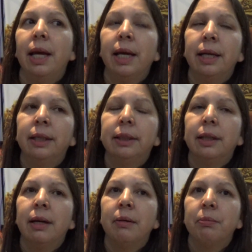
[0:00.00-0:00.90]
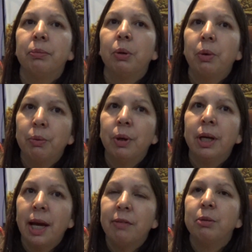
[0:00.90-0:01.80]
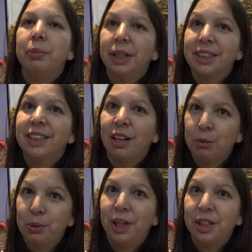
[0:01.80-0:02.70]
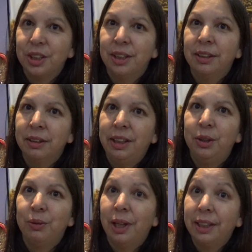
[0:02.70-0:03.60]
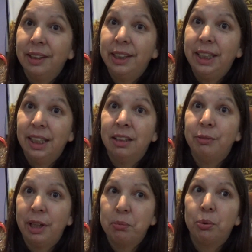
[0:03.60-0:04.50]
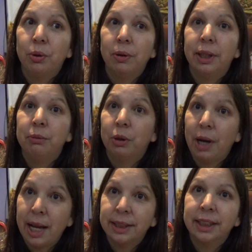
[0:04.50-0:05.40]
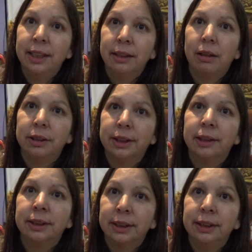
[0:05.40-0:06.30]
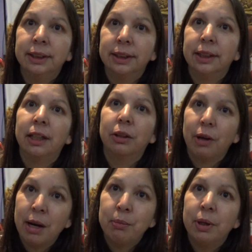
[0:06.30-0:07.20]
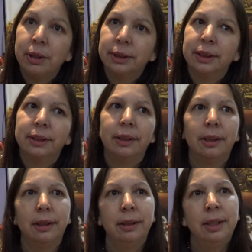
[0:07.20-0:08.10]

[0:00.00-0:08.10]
And, but we want to have a big celebration, likely the end of April, and we're asking our citizens and our grandmas and our